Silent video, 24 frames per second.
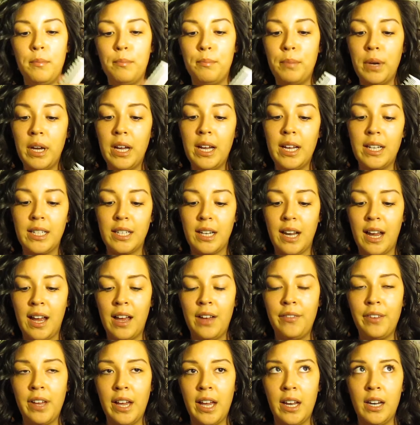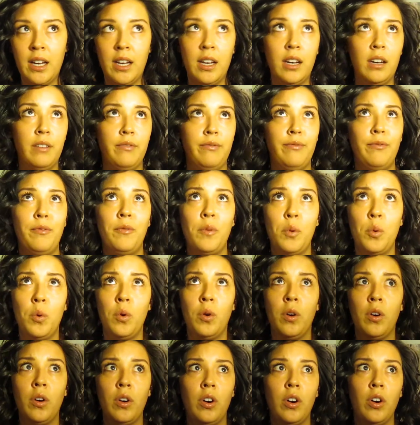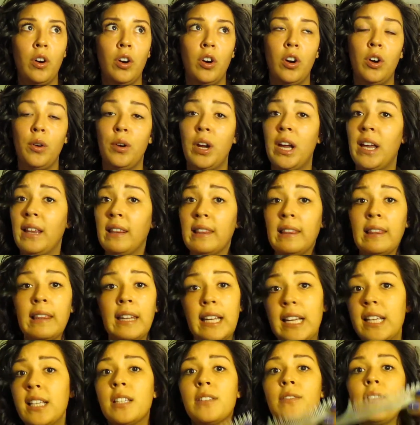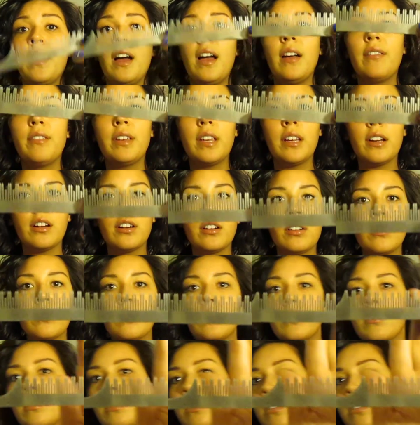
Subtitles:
But I've had it for at least 5 years.